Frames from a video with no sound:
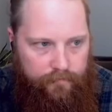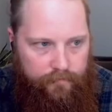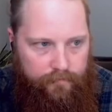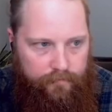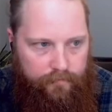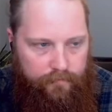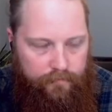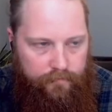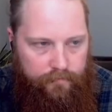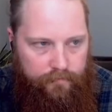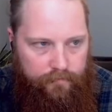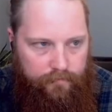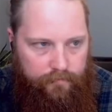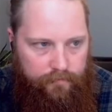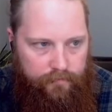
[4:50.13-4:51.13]

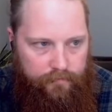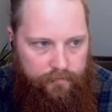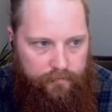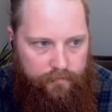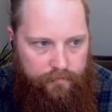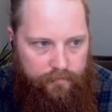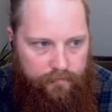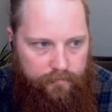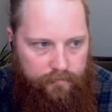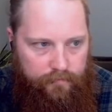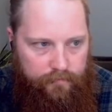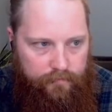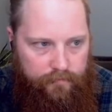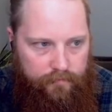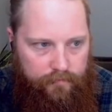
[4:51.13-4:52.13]

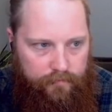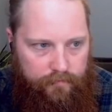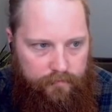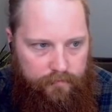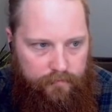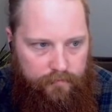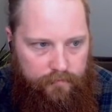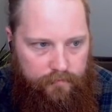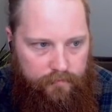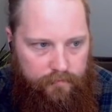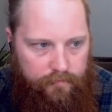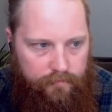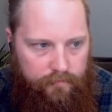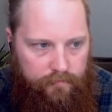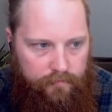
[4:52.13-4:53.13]

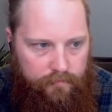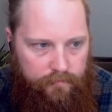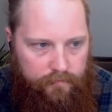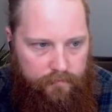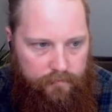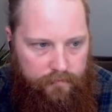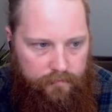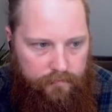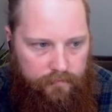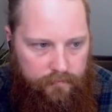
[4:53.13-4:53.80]
No words are spoken by the person on screen.